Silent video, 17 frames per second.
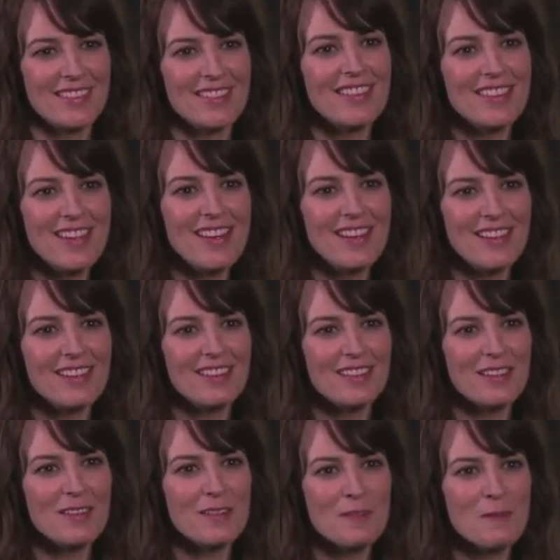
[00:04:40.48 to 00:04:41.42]
Can you just
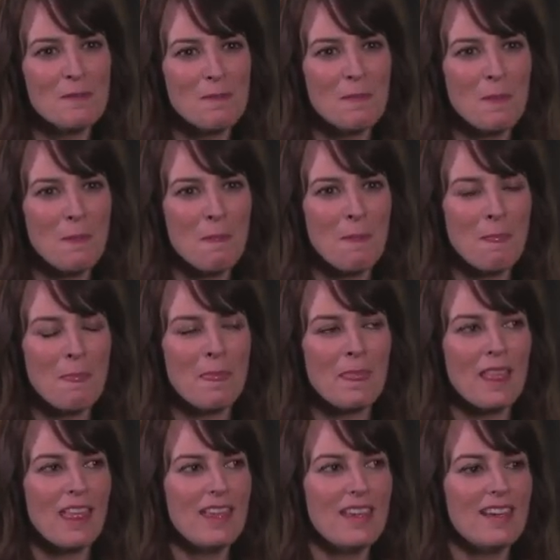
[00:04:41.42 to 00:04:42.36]
talk a little bit about
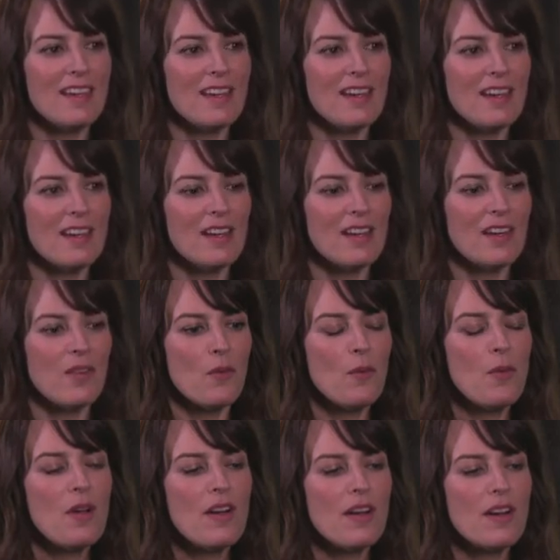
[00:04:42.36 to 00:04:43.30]
her process?
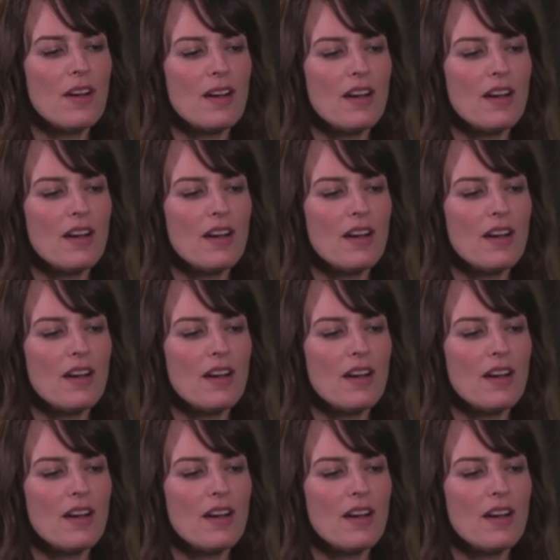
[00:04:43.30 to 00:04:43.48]
Well,